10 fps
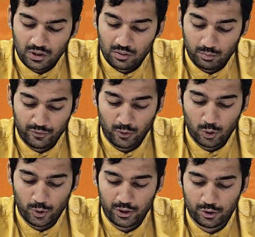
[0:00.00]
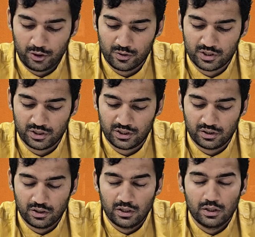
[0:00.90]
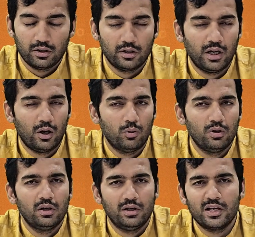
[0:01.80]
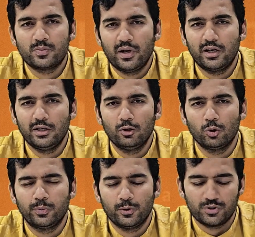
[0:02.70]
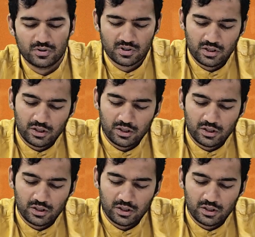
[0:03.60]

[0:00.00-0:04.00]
before going to university. Now, let's break it into two portions.